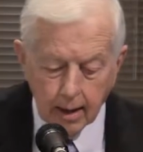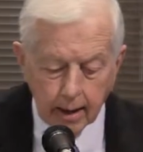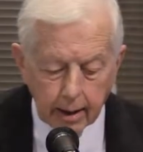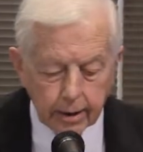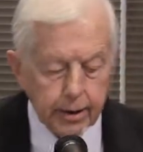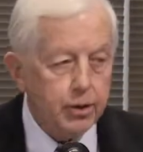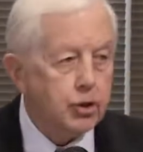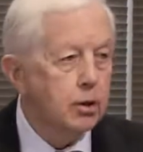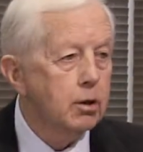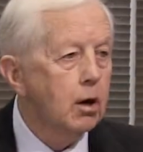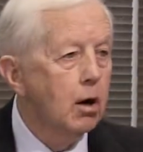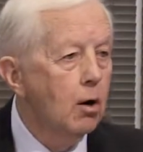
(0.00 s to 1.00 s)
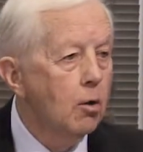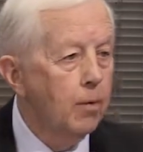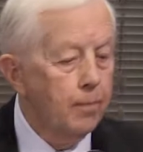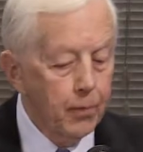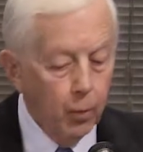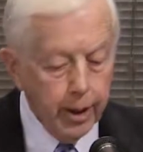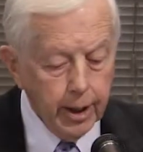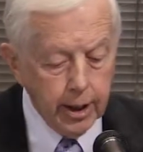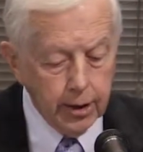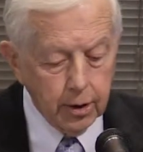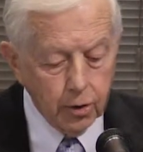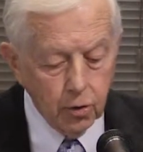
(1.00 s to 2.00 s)
In addition, though, we
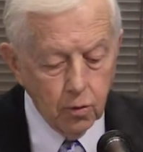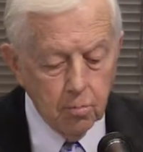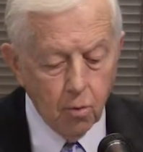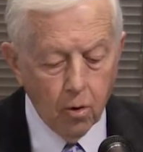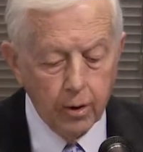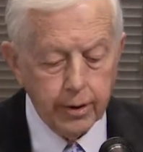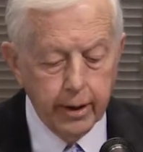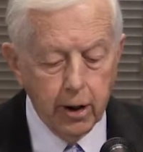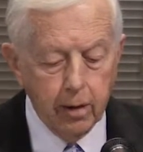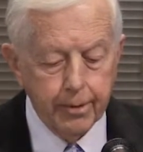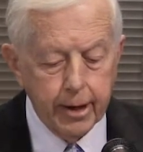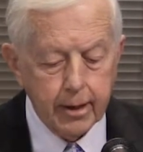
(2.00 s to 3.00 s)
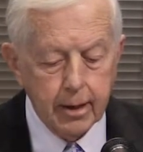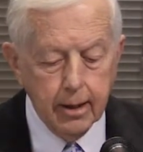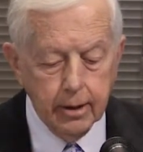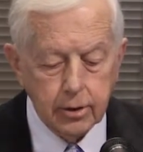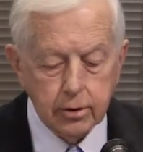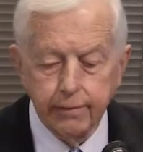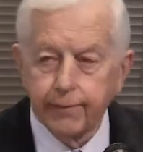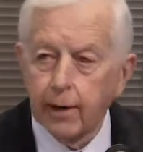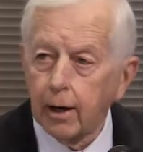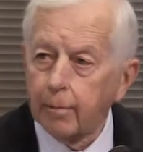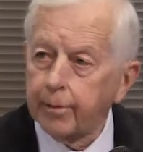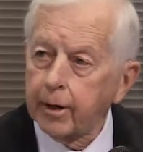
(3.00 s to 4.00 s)
need to do more to help our kids
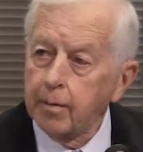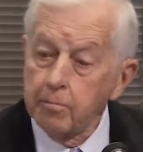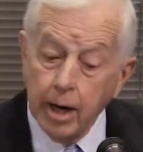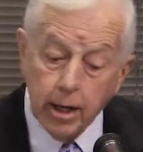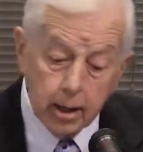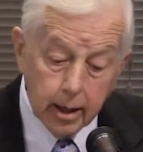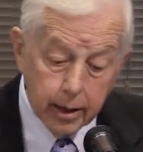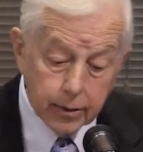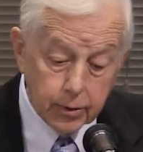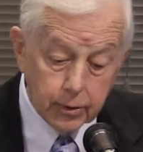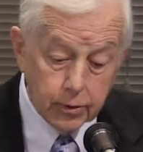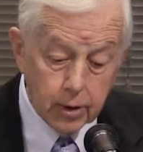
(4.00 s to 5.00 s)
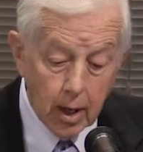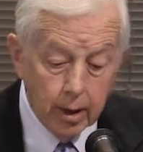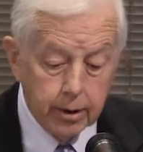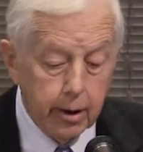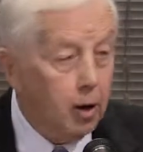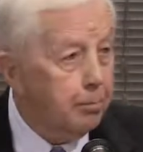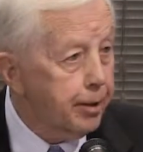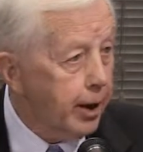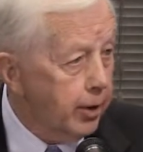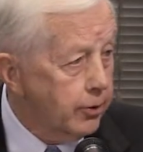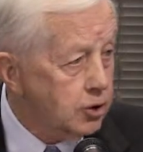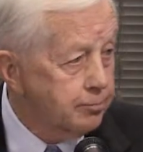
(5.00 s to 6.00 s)
develop, and in many cases, to help
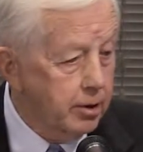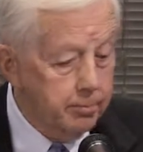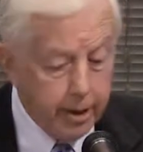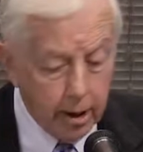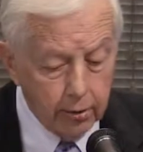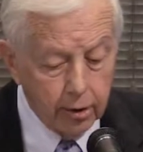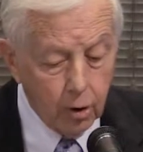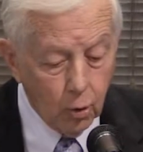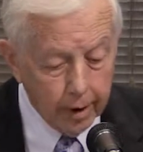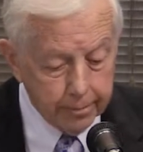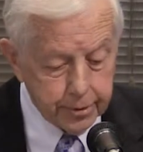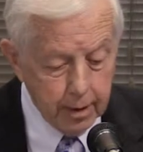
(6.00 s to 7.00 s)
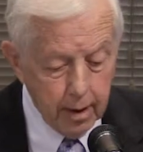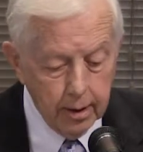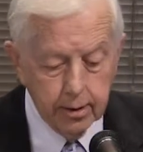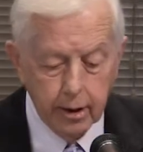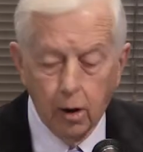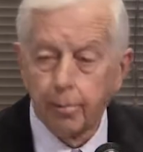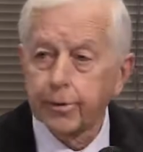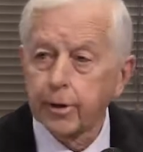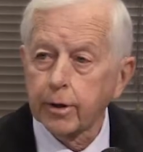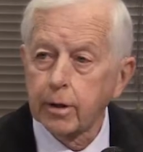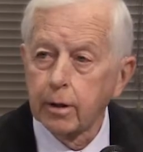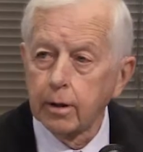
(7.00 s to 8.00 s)
parents be better equipped to help
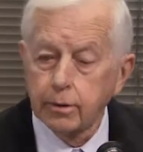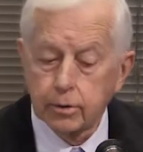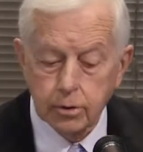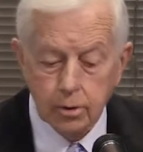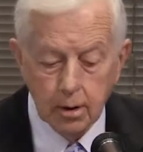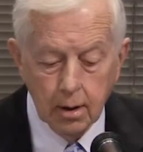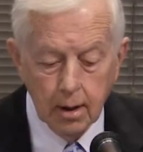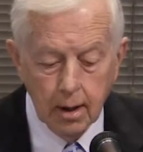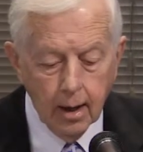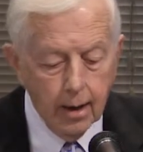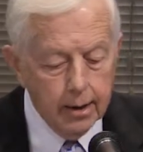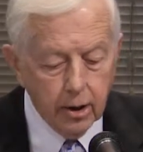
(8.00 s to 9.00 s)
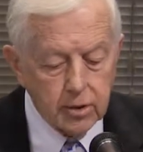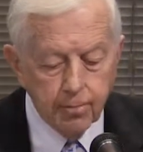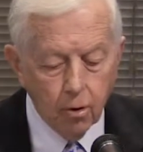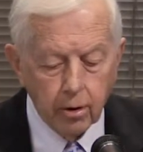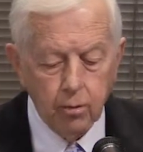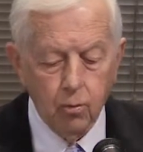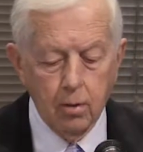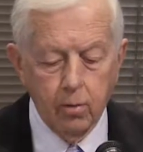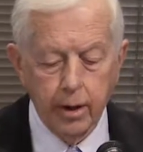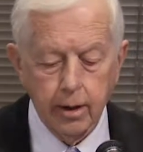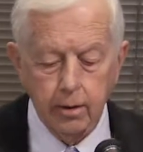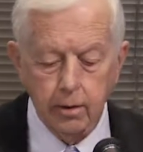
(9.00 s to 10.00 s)
their kids. There's more than one
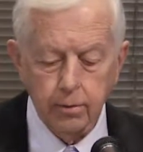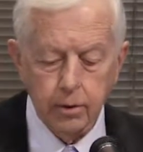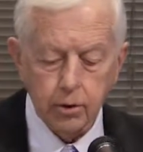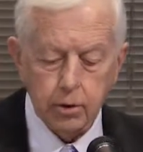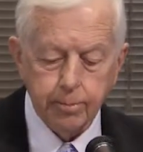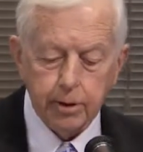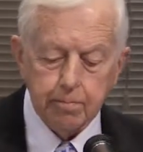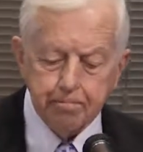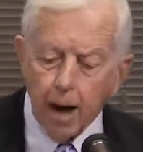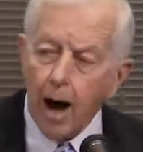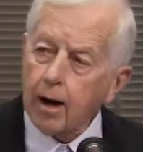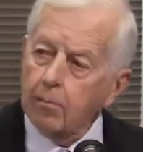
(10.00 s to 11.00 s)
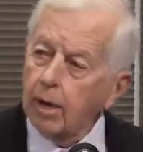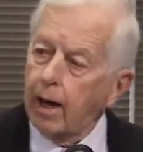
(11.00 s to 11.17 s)
way to do this, but the bottom